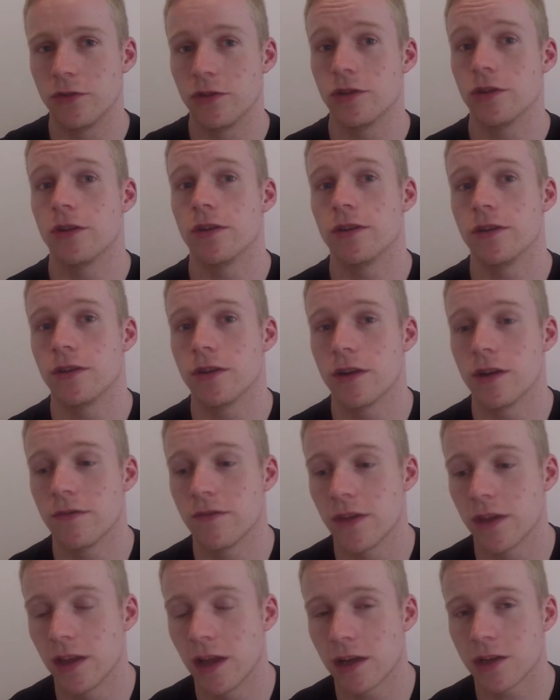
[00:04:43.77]
You don't have
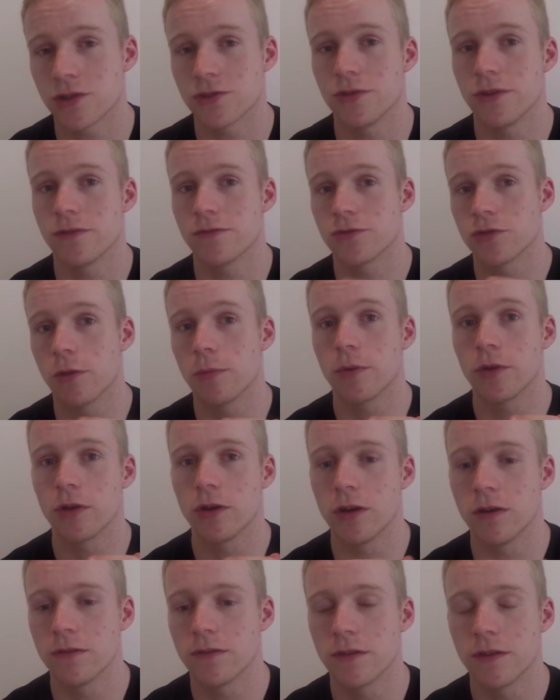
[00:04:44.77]
that luxury of dropping
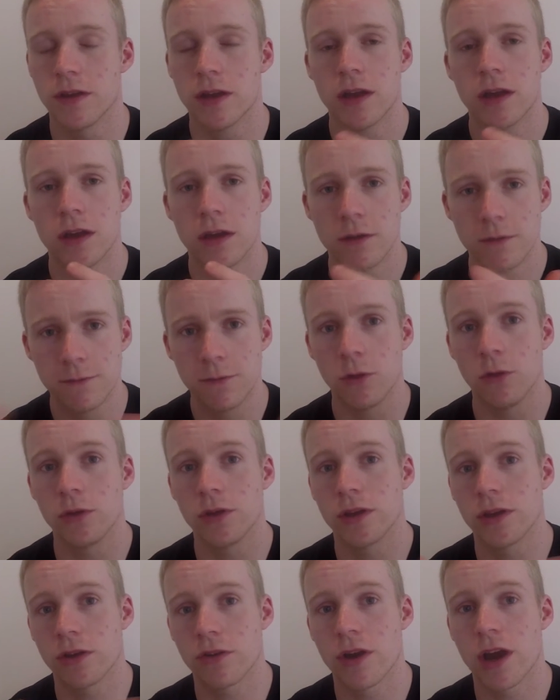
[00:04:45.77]
off and
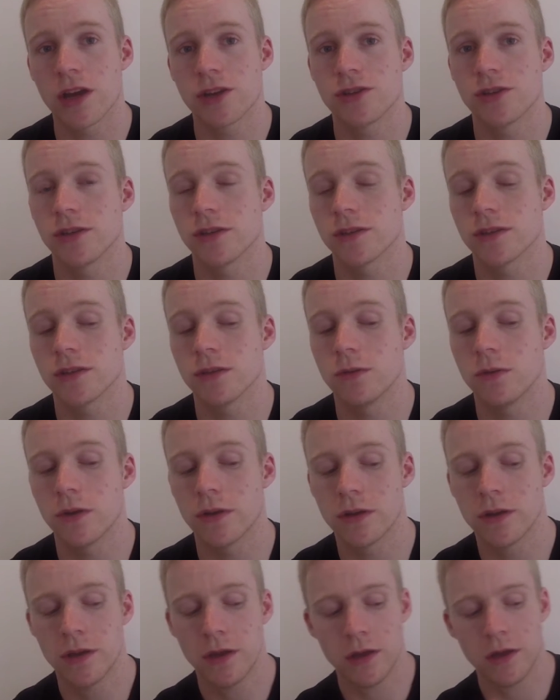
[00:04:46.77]
falling and crashing and
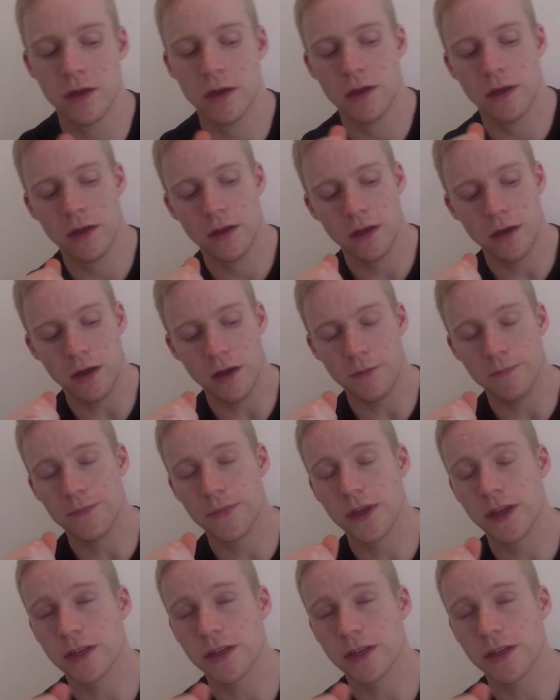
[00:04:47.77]
so on.